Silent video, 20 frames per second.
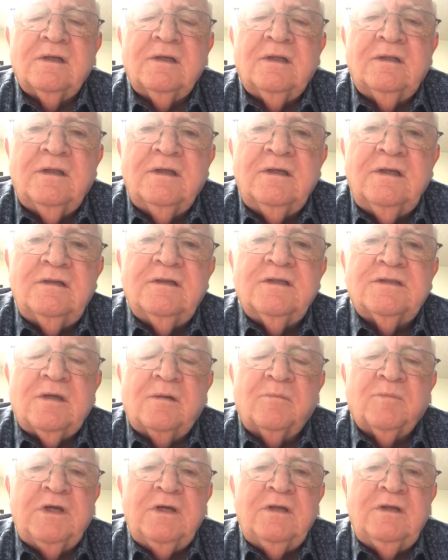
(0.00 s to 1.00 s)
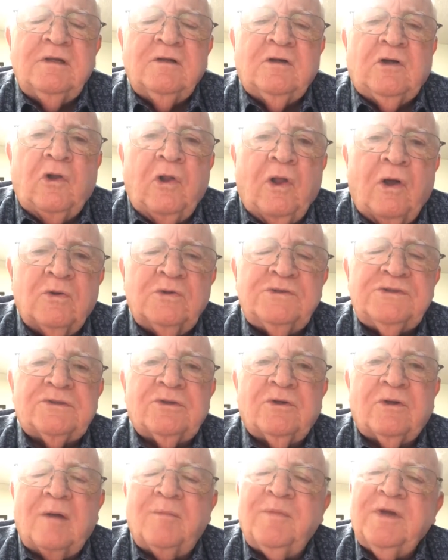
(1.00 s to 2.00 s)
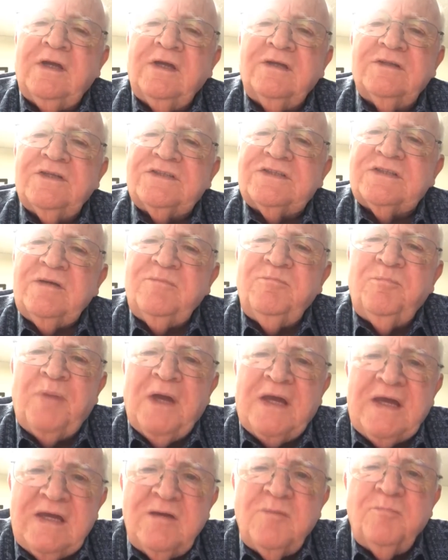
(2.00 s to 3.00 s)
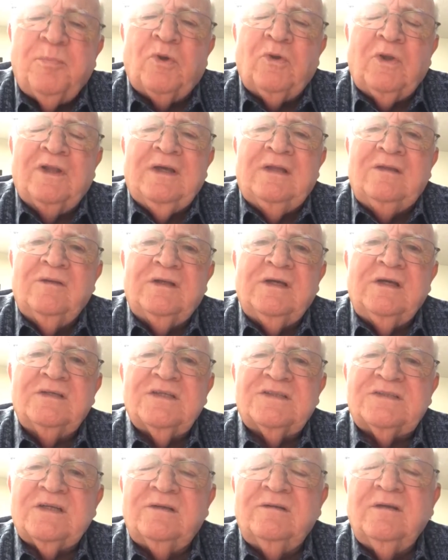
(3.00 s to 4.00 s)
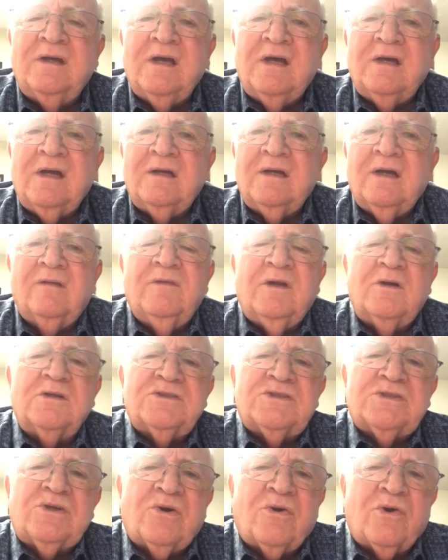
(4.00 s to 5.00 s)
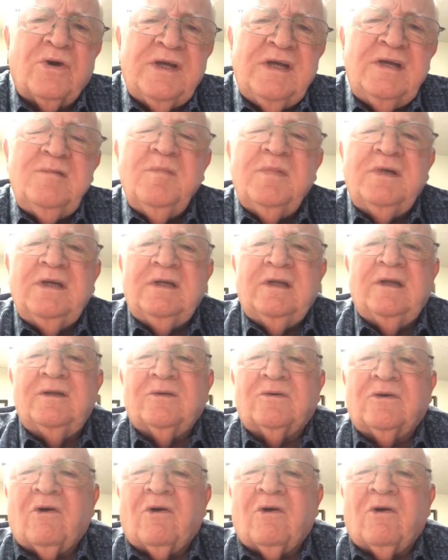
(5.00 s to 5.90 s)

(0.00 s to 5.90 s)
And then as I'm getting closer, I begin to see people in this, and, and they're screaming and